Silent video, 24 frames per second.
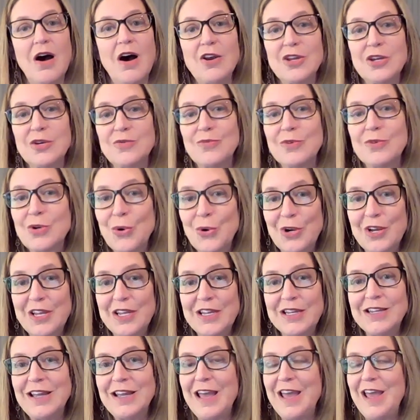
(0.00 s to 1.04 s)
audio
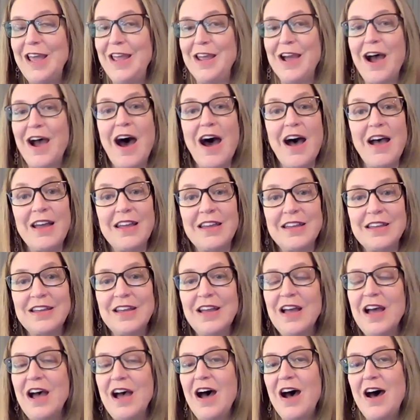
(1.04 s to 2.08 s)
recording, AI,
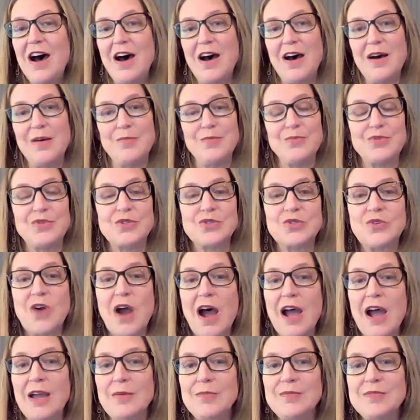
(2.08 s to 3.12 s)

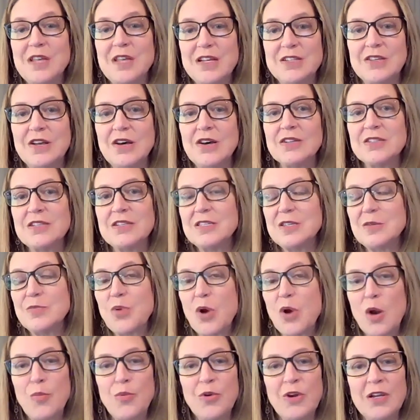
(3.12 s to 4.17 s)
scribes, as long as it's
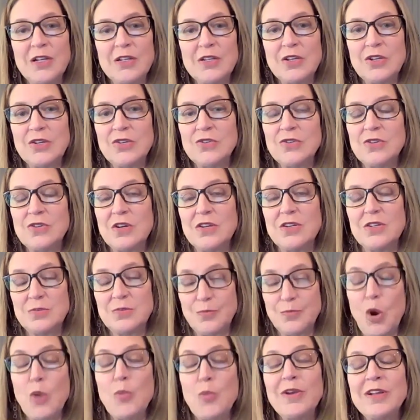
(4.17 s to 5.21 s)
appropriately
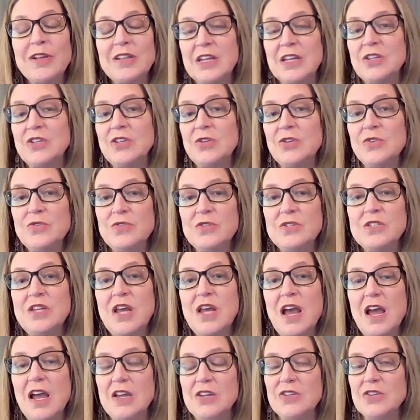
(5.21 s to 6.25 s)
used
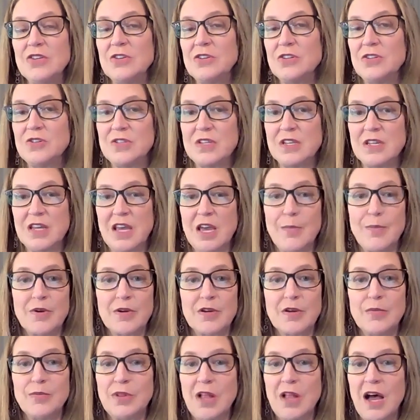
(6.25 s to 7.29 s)
and you're using HIPAA
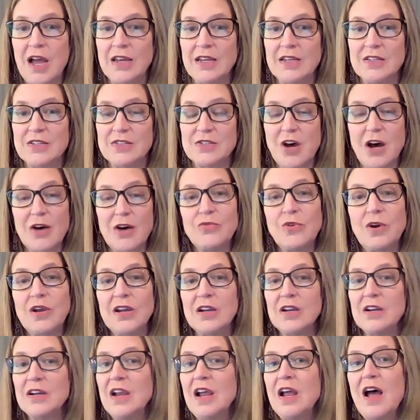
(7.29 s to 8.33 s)
compliant
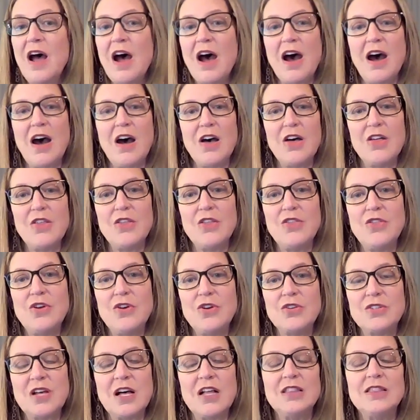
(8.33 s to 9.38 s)
software,
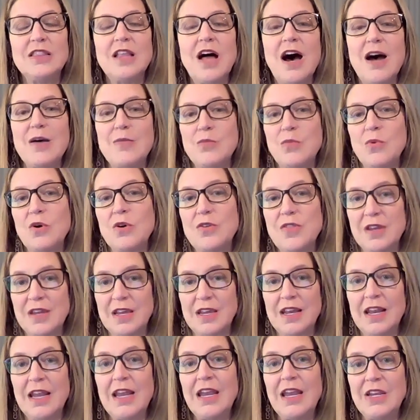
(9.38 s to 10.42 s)
there's a lot more that
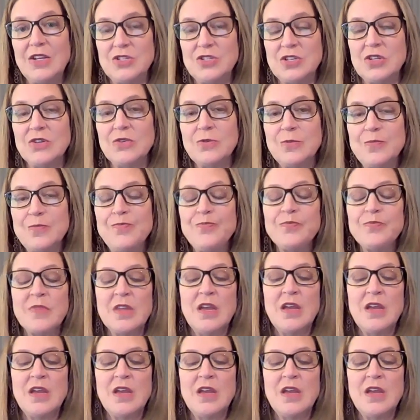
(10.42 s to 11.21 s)
can aid you.